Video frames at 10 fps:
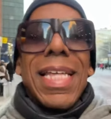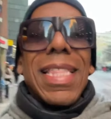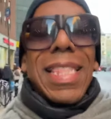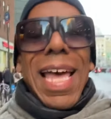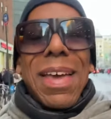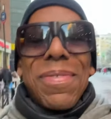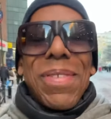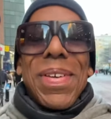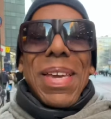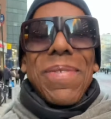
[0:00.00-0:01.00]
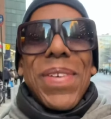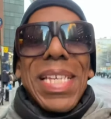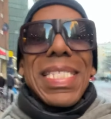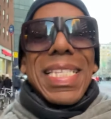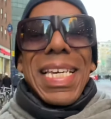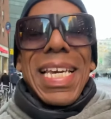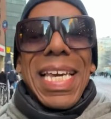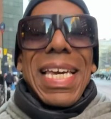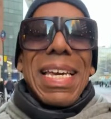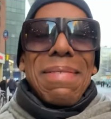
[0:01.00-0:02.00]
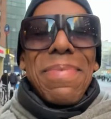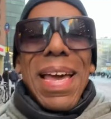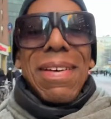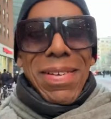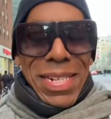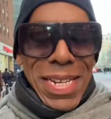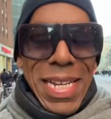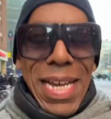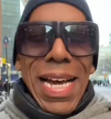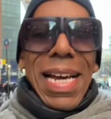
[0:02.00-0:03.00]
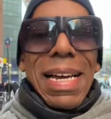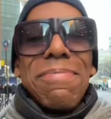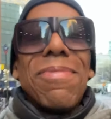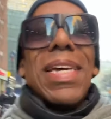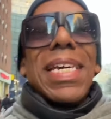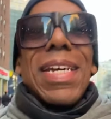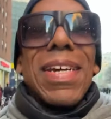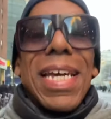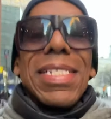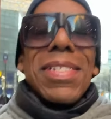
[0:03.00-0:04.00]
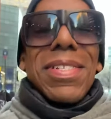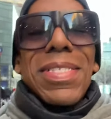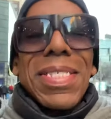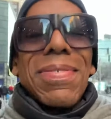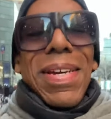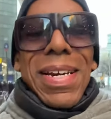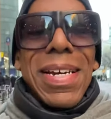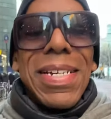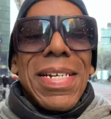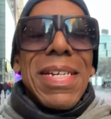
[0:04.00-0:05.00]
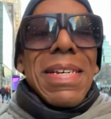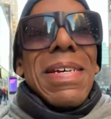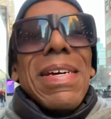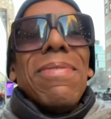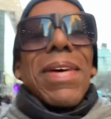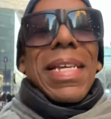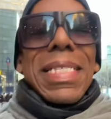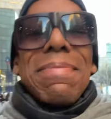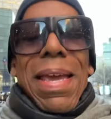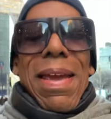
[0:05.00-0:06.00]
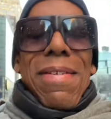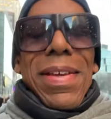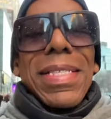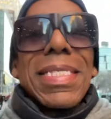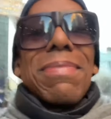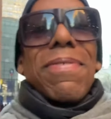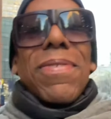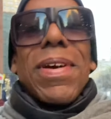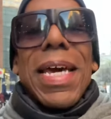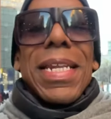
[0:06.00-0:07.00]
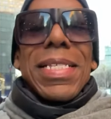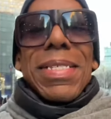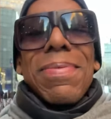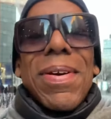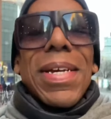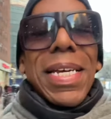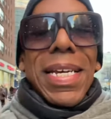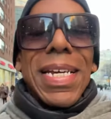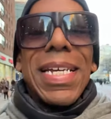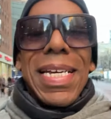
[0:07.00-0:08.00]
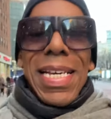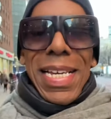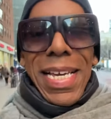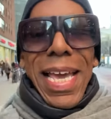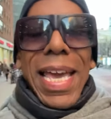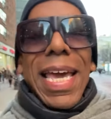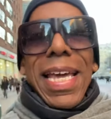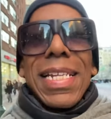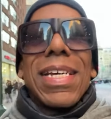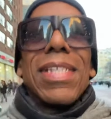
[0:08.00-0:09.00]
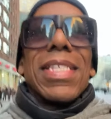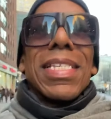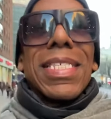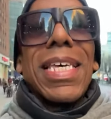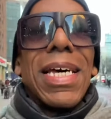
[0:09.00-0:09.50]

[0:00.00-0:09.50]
life, living it fiercely, empowered. I'm here in Union Square, running some errands before heading to work. And on this